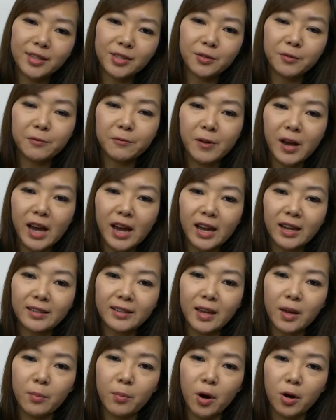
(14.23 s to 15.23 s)
that you
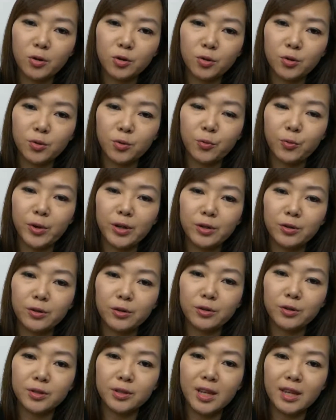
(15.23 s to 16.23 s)
find at Marshall's and
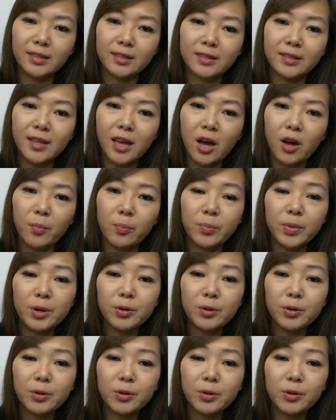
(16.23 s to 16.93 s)
Winners that sell